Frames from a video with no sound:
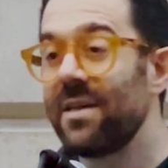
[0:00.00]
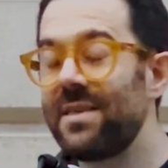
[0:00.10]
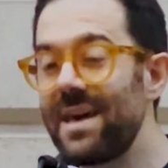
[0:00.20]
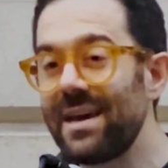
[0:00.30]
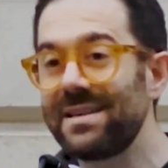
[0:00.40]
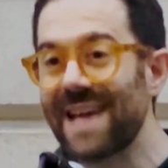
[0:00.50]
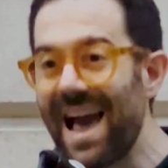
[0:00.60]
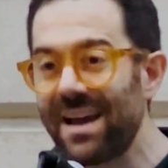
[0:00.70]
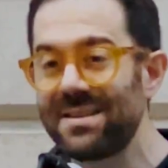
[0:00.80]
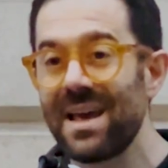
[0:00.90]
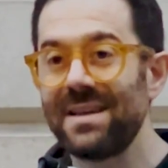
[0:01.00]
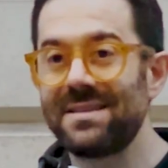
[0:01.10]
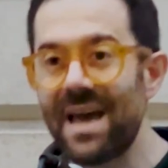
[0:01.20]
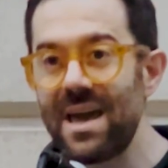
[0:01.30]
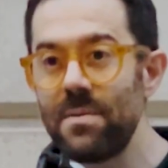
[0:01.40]
The exact
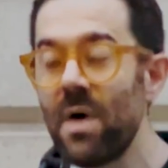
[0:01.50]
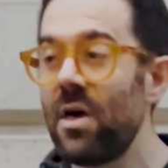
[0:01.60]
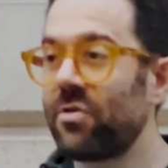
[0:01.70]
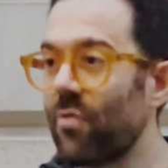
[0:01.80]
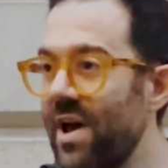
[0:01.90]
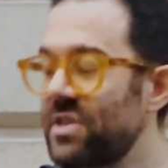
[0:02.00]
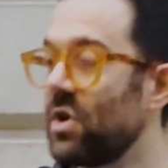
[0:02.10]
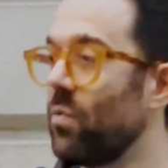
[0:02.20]
same threat